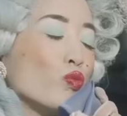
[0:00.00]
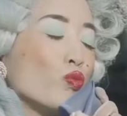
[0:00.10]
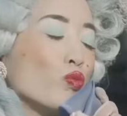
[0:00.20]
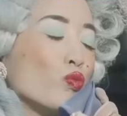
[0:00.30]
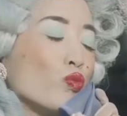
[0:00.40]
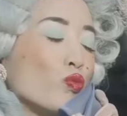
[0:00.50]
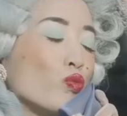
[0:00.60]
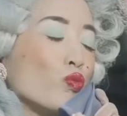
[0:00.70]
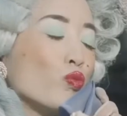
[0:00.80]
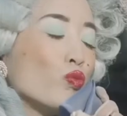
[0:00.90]

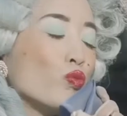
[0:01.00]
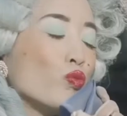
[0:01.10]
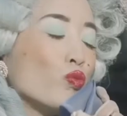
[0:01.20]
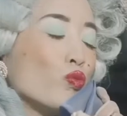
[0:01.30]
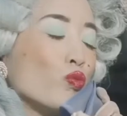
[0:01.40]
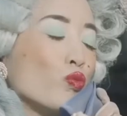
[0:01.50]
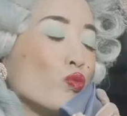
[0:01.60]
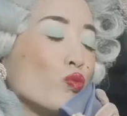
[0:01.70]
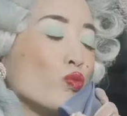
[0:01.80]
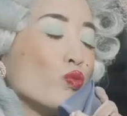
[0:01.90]

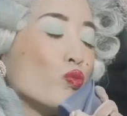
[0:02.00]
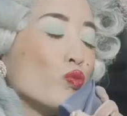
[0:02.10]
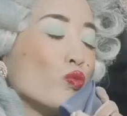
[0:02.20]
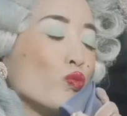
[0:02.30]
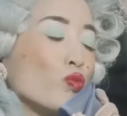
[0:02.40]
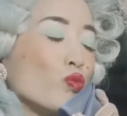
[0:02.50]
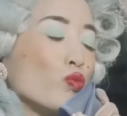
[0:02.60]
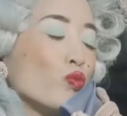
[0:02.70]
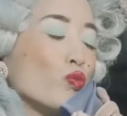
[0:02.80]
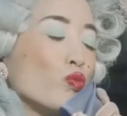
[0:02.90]

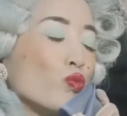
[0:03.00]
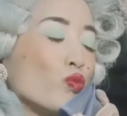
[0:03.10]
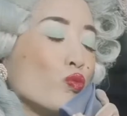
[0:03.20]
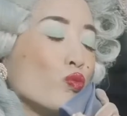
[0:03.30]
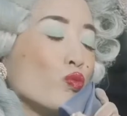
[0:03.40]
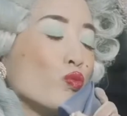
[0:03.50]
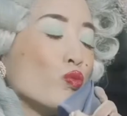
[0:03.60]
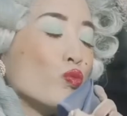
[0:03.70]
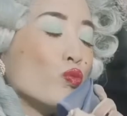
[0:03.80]
No words are spoken by the person on screen.